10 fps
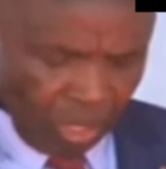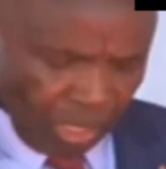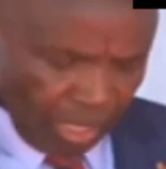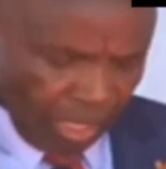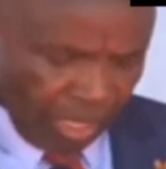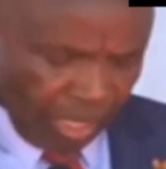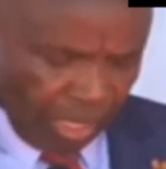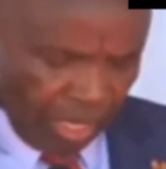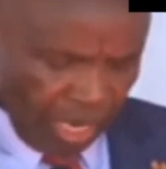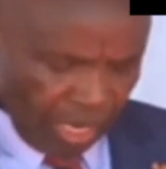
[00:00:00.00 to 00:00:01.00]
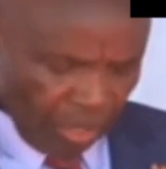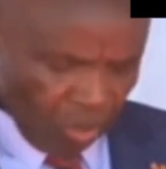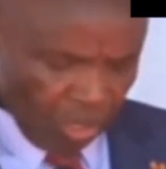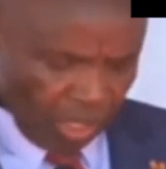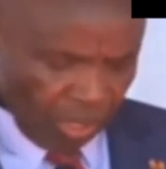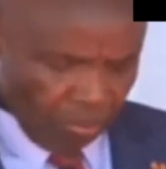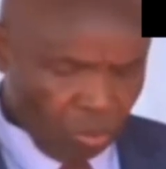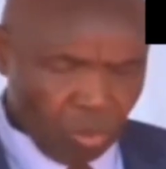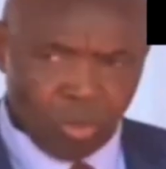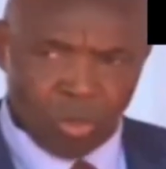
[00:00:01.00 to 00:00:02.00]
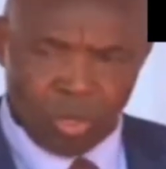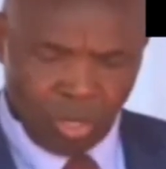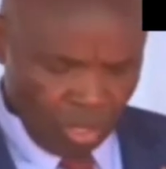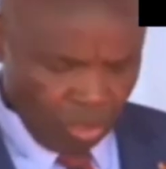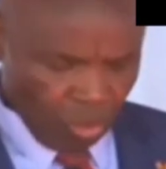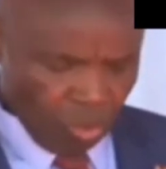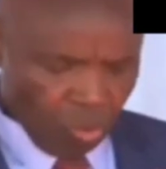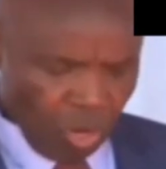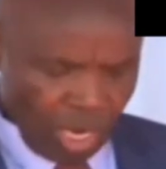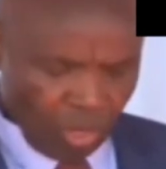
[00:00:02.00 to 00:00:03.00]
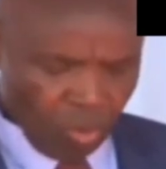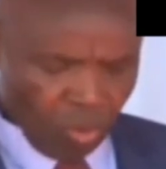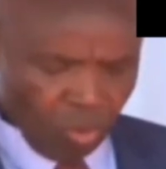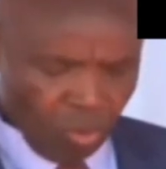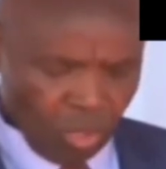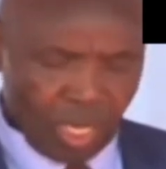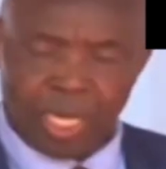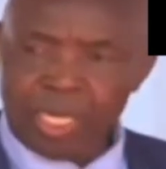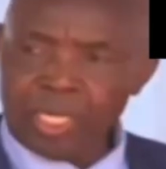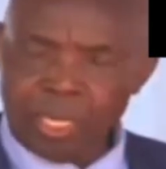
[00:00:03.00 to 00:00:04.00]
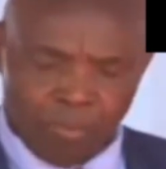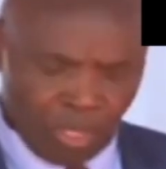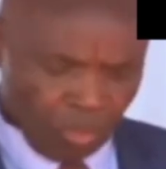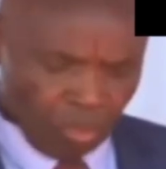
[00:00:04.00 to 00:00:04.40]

Kithure Kindiki and Honorable Owaro, who head the